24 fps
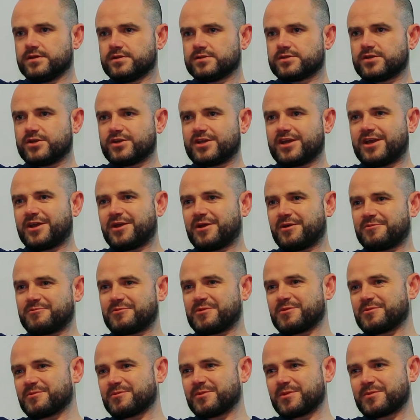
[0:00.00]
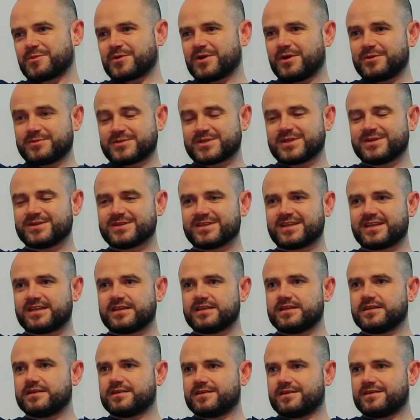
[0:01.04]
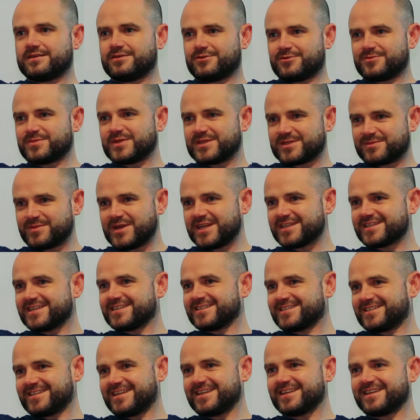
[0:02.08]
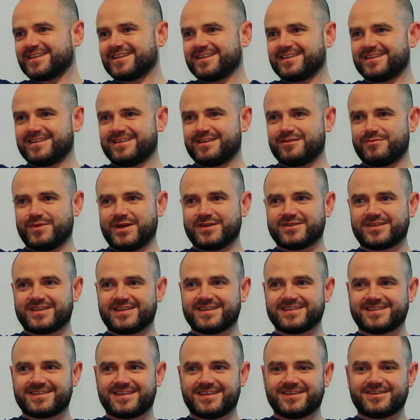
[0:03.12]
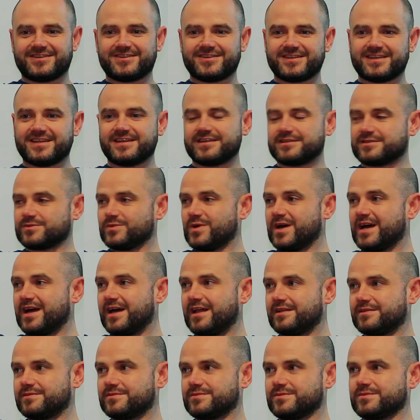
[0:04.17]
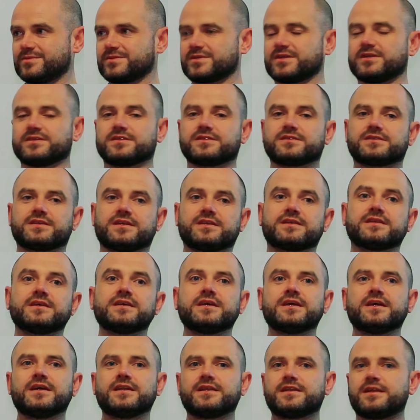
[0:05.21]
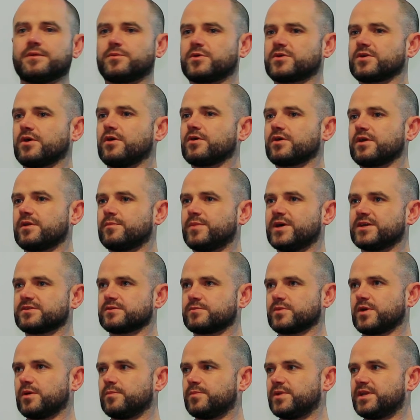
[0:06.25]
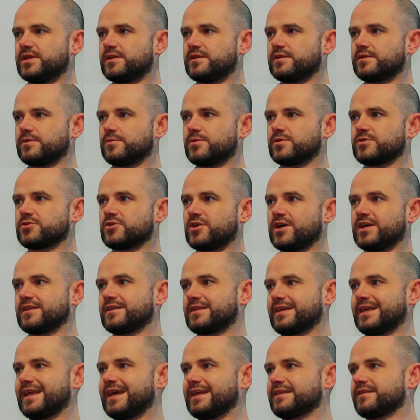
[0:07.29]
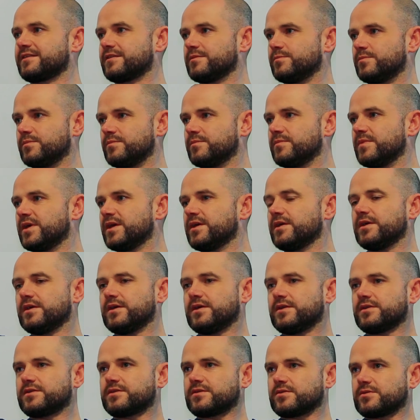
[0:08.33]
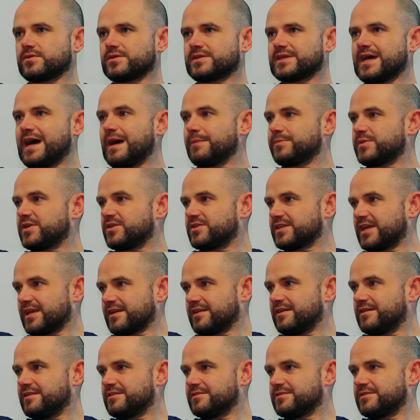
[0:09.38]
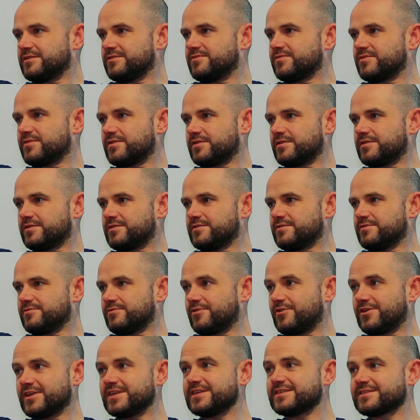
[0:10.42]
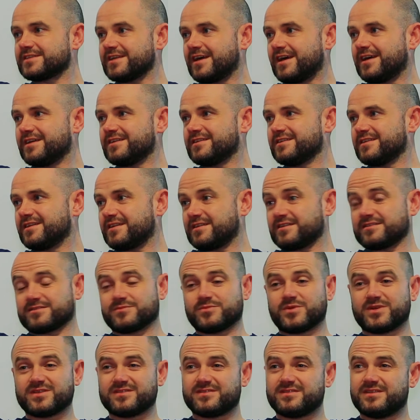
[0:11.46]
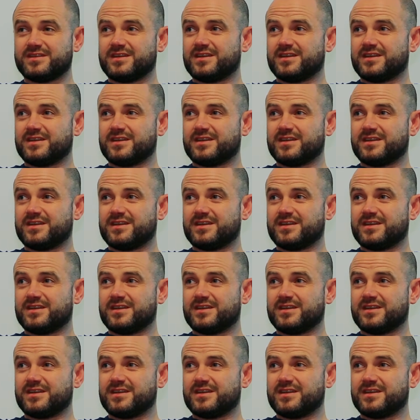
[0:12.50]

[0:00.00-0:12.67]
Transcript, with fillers: So and we, we were, I was talking to the European Space Agency about this the other day as well, and we were saying, saying they were talking about some company that they were trying to get them to adapt their technology for, mm. for ESA. And I said, well,